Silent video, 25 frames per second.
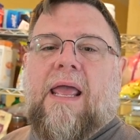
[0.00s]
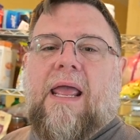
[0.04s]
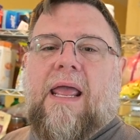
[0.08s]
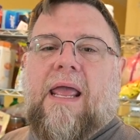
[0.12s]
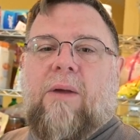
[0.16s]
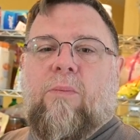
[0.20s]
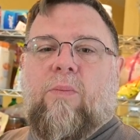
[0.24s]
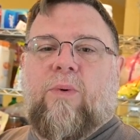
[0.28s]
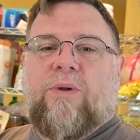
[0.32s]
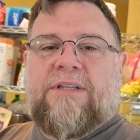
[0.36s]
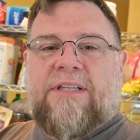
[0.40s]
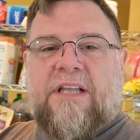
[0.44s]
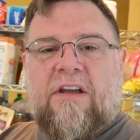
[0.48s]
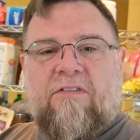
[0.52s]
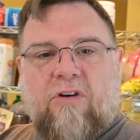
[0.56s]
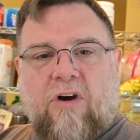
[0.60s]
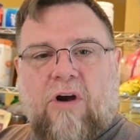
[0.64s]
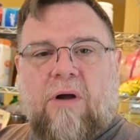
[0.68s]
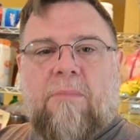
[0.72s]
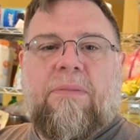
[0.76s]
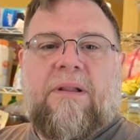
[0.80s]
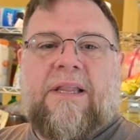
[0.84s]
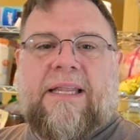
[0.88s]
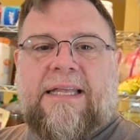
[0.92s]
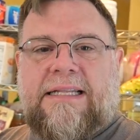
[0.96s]
it was never
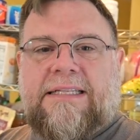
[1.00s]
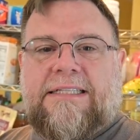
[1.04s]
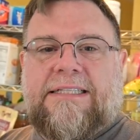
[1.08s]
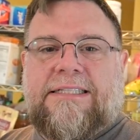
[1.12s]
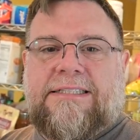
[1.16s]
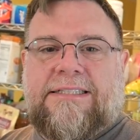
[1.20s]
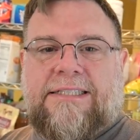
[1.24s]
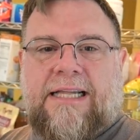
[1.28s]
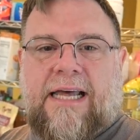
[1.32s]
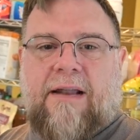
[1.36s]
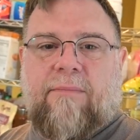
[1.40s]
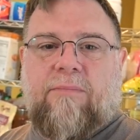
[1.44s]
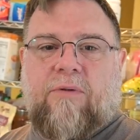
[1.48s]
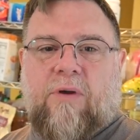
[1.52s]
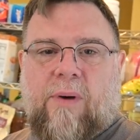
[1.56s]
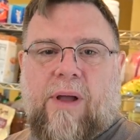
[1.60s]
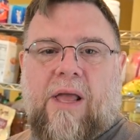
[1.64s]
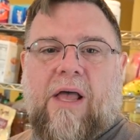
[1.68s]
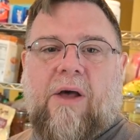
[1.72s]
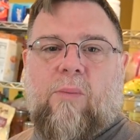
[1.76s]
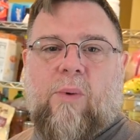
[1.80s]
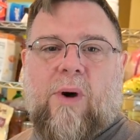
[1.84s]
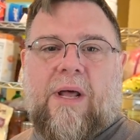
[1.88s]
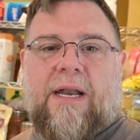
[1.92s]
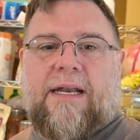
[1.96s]
completely set up the way
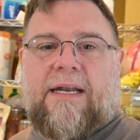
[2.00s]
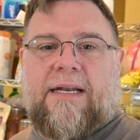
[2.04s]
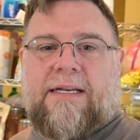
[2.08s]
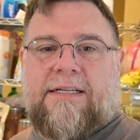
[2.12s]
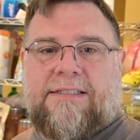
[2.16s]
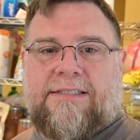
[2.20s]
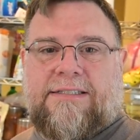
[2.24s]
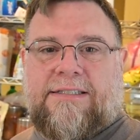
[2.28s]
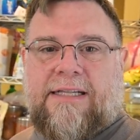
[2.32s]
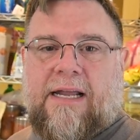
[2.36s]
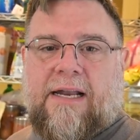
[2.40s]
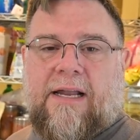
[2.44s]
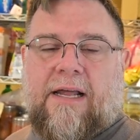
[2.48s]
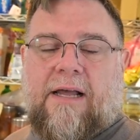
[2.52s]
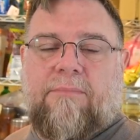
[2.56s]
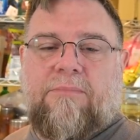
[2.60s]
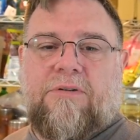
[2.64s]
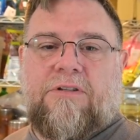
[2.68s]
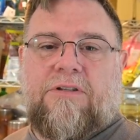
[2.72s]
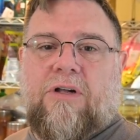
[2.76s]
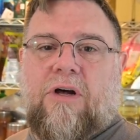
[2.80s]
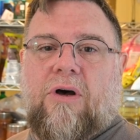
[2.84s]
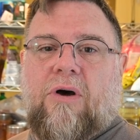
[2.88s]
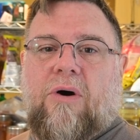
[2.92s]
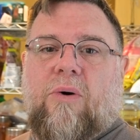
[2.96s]
i wanted it set up
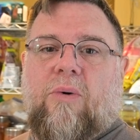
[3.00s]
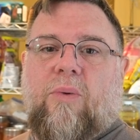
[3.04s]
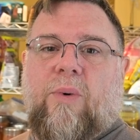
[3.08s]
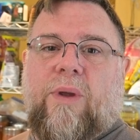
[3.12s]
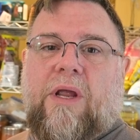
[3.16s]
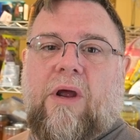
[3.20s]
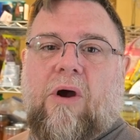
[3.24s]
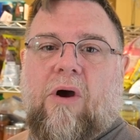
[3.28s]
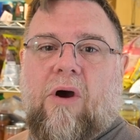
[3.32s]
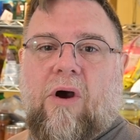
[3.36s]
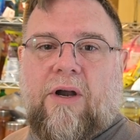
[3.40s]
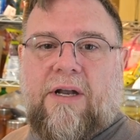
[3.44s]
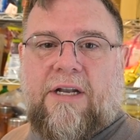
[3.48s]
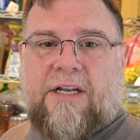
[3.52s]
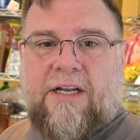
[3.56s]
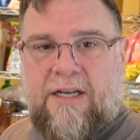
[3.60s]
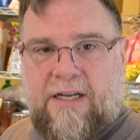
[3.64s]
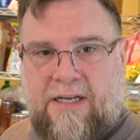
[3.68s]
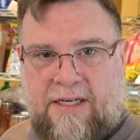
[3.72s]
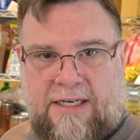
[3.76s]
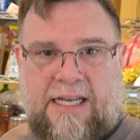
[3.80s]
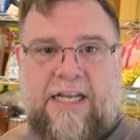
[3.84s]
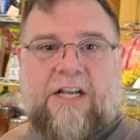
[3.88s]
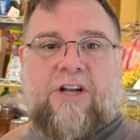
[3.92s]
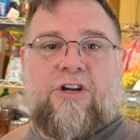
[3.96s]
so we are de
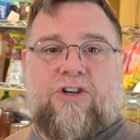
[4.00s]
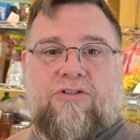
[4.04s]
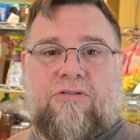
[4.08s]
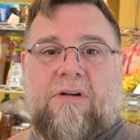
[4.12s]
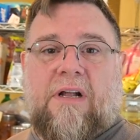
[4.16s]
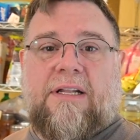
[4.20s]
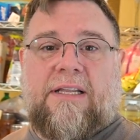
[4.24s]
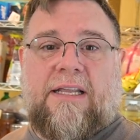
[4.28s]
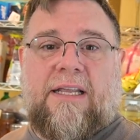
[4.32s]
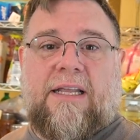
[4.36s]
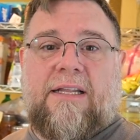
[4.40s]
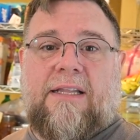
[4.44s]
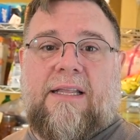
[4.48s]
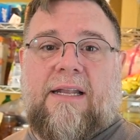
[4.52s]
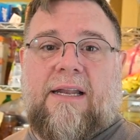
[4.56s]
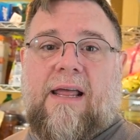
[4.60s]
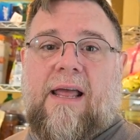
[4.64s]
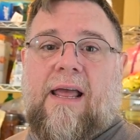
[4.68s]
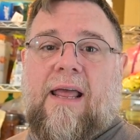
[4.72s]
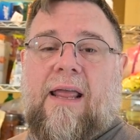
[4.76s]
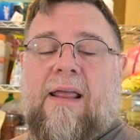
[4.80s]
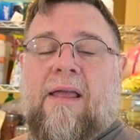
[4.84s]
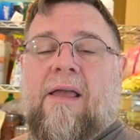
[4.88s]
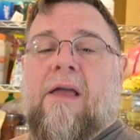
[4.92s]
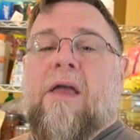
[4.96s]
deconstructing it
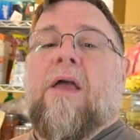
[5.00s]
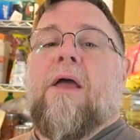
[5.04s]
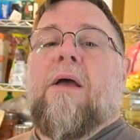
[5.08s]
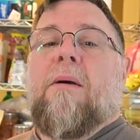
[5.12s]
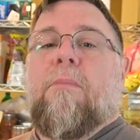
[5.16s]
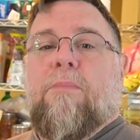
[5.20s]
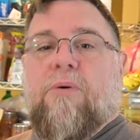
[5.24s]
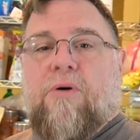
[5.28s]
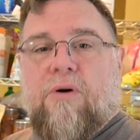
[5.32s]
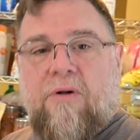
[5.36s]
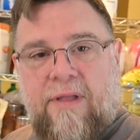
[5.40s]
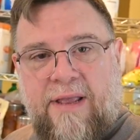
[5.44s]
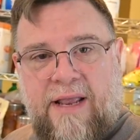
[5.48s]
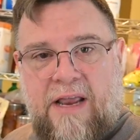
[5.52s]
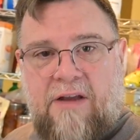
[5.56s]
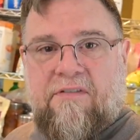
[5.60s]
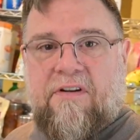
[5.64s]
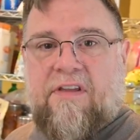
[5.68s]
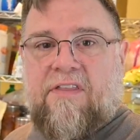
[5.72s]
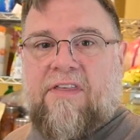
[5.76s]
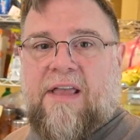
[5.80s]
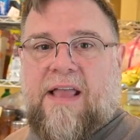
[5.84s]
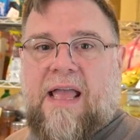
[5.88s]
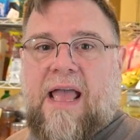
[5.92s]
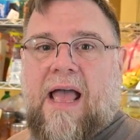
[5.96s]
today pulling
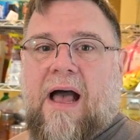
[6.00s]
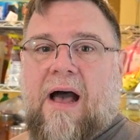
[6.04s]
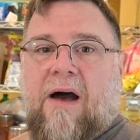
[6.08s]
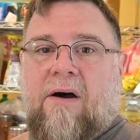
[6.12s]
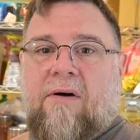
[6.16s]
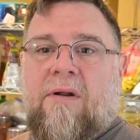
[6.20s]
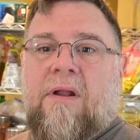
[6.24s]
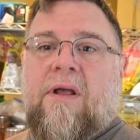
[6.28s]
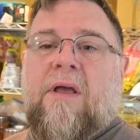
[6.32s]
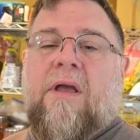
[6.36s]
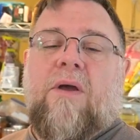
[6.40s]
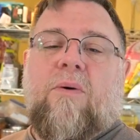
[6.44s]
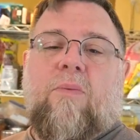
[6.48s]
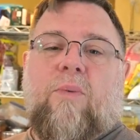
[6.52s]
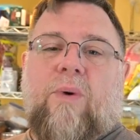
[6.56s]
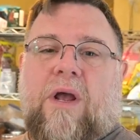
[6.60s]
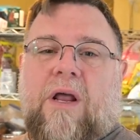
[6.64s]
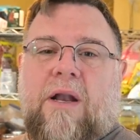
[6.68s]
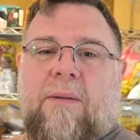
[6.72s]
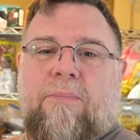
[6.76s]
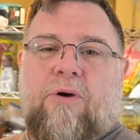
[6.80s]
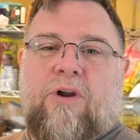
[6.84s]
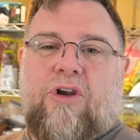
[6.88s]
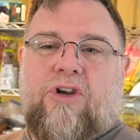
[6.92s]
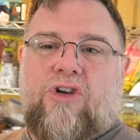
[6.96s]
everything out we're
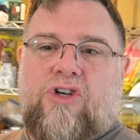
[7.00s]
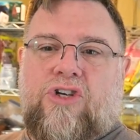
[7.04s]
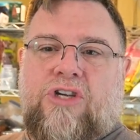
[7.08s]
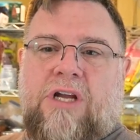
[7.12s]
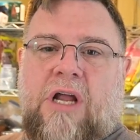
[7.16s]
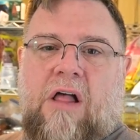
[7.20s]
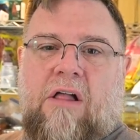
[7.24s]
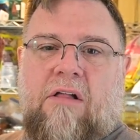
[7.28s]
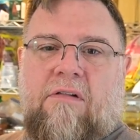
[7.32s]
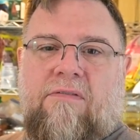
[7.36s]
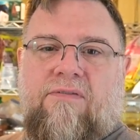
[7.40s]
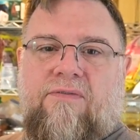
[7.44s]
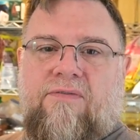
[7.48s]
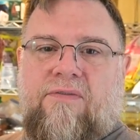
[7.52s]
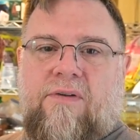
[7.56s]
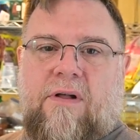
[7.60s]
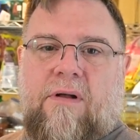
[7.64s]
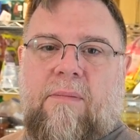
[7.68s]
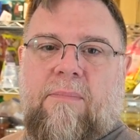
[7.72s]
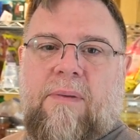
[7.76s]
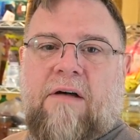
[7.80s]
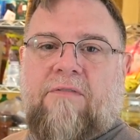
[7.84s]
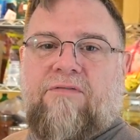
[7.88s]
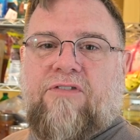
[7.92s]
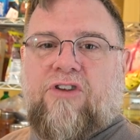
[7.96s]
going to put a shelf
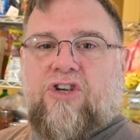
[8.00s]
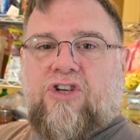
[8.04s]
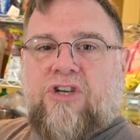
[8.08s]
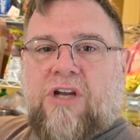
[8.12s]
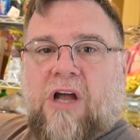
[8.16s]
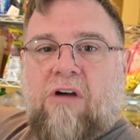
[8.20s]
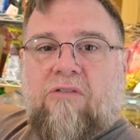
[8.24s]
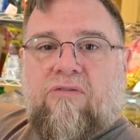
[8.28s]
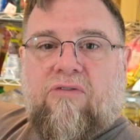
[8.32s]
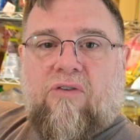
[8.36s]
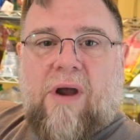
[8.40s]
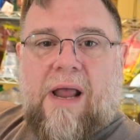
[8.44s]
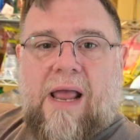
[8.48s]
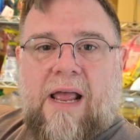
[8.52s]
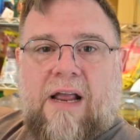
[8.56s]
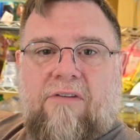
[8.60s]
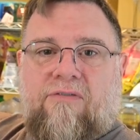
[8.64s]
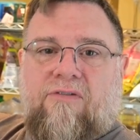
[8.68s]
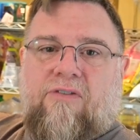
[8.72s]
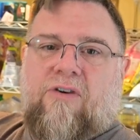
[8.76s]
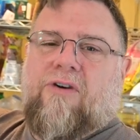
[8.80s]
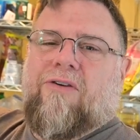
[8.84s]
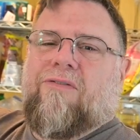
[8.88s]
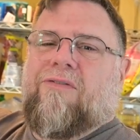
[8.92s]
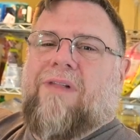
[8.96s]
above the shelf rack
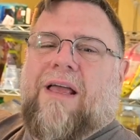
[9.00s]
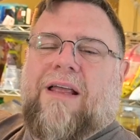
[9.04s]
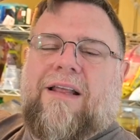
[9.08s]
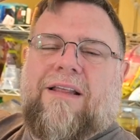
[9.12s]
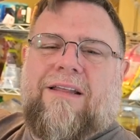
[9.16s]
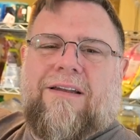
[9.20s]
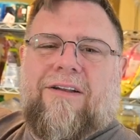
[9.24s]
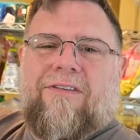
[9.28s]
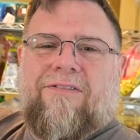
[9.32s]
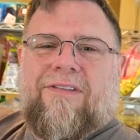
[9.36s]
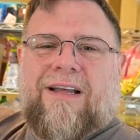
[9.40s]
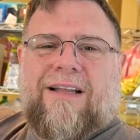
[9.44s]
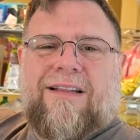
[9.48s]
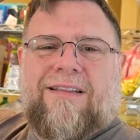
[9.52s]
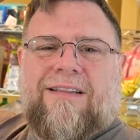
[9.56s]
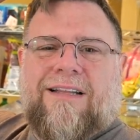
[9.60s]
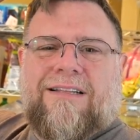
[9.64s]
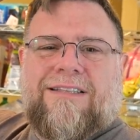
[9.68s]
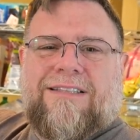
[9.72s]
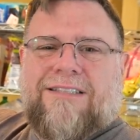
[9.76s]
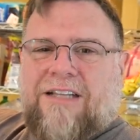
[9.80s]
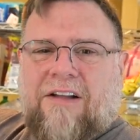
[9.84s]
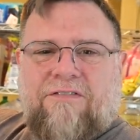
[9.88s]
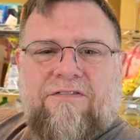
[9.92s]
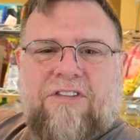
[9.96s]
for like you know the, the
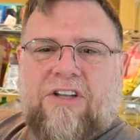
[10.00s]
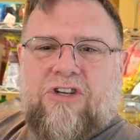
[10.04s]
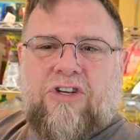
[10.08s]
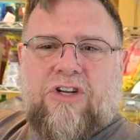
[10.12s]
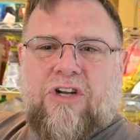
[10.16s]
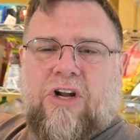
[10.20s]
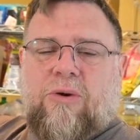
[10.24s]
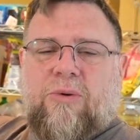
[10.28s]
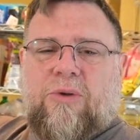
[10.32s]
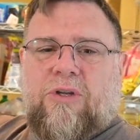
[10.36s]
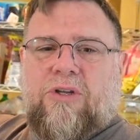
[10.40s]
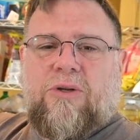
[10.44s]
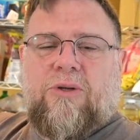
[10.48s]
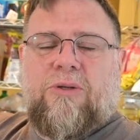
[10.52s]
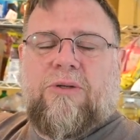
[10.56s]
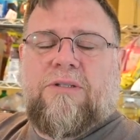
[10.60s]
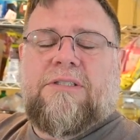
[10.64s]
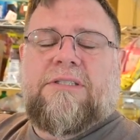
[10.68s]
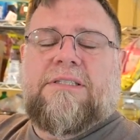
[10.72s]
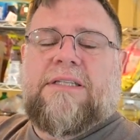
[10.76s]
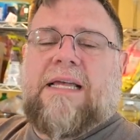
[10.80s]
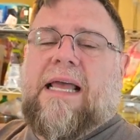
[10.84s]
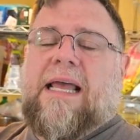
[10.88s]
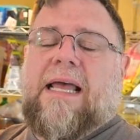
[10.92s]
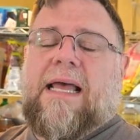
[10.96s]
stuff that you don't
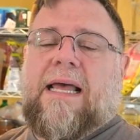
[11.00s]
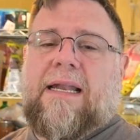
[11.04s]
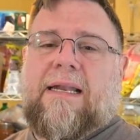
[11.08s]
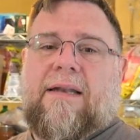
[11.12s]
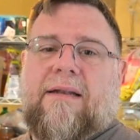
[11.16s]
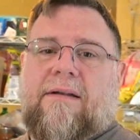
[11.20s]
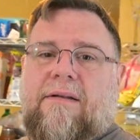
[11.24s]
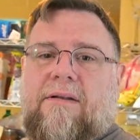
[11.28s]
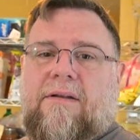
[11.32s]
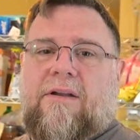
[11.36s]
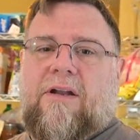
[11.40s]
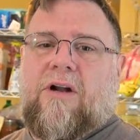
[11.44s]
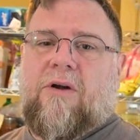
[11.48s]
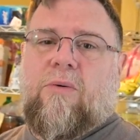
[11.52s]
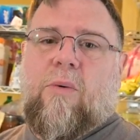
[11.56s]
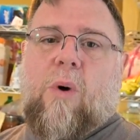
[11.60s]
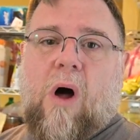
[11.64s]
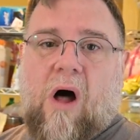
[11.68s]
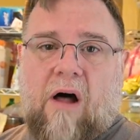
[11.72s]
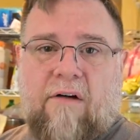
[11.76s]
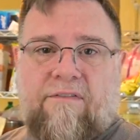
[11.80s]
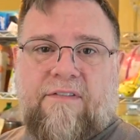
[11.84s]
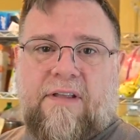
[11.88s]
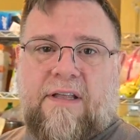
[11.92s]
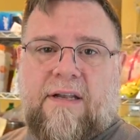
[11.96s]
use and you know
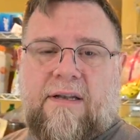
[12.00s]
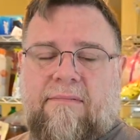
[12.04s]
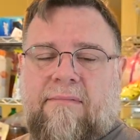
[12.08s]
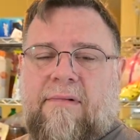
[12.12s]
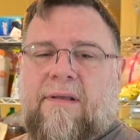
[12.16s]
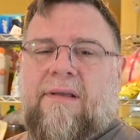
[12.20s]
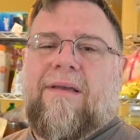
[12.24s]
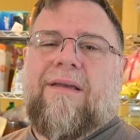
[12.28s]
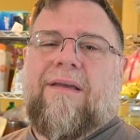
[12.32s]
often